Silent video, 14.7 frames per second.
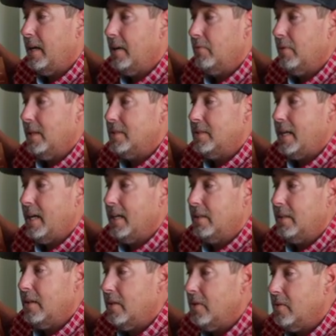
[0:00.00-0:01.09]
Red
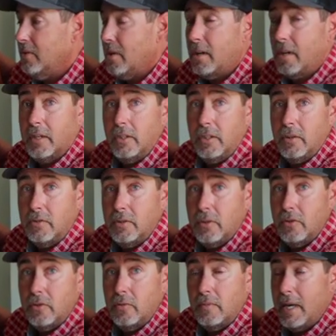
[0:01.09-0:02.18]
Stag Co. on
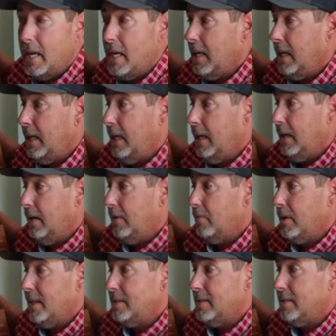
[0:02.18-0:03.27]
YouTube, and
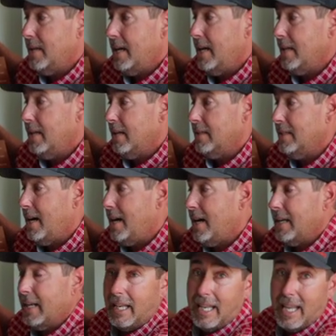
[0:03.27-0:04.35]

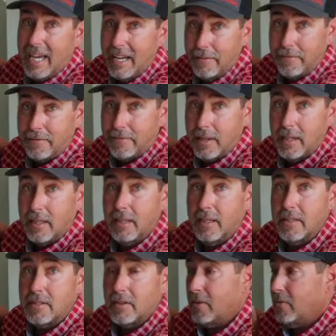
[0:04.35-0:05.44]
redstag.life
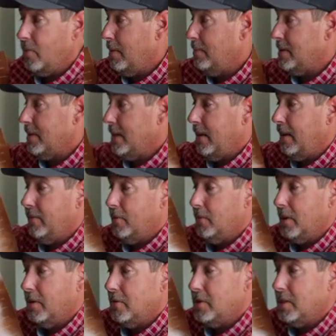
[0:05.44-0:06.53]
is our website if you
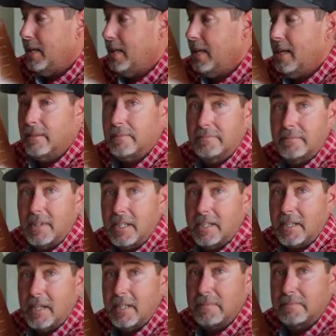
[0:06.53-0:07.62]
want to go check it out. Thanks,
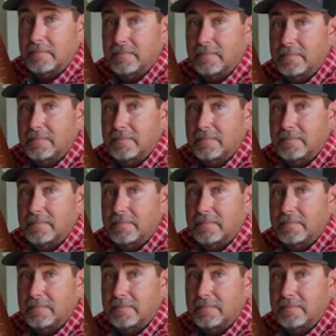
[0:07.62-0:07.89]
guys.